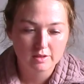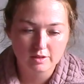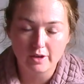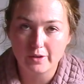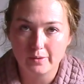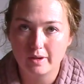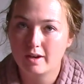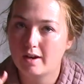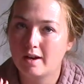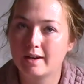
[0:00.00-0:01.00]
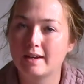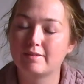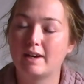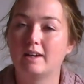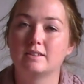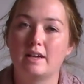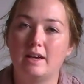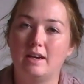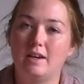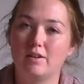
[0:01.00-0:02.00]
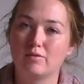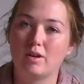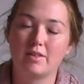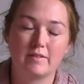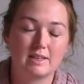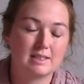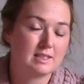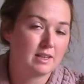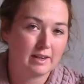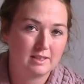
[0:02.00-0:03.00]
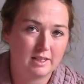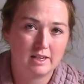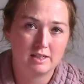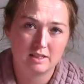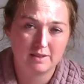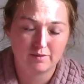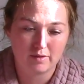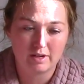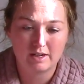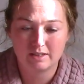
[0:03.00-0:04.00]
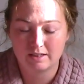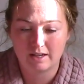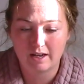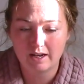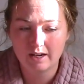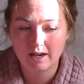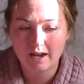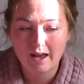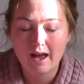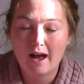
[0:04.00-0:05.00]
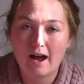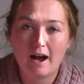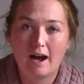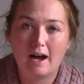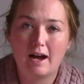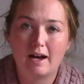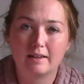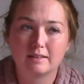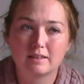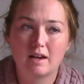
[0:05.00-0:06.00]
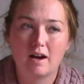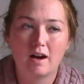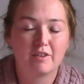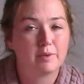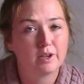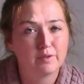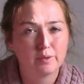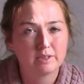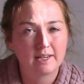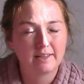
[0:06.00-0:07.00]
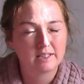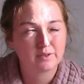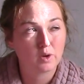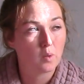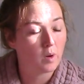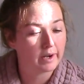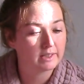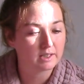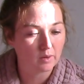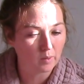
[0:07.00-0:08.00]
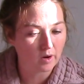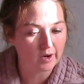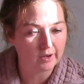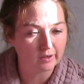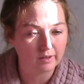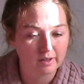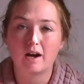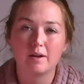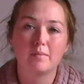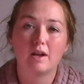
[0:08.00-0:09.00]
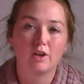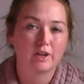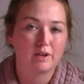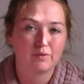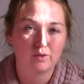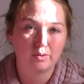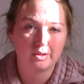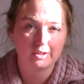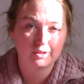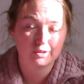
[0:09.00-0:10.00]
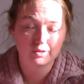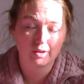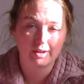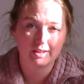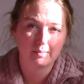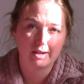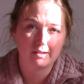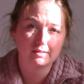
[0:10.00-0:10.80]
So I have had a rather exciting delivery today and I've been looking forward to get these for quite a while. I'm looking forward to trying them out